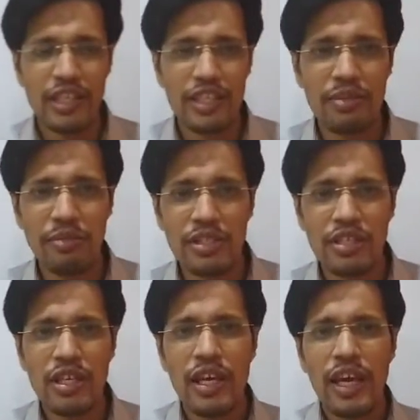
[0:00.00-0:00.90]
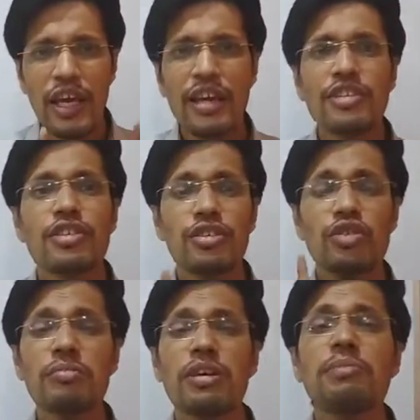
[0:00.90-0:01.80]
It means as
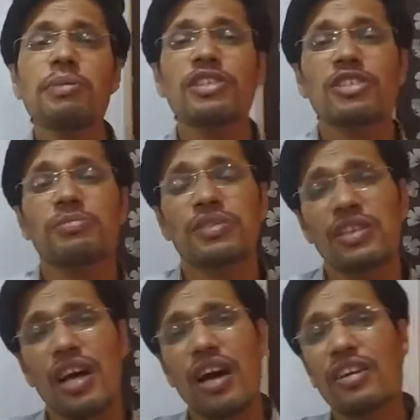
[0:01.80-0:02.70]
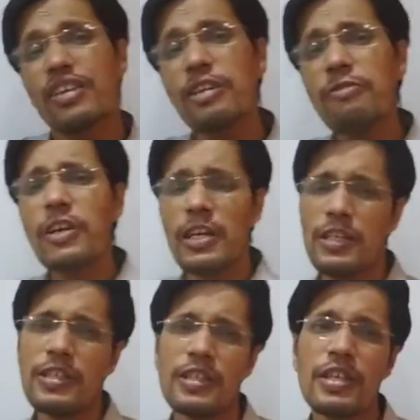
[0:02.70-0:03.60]
human perception are different,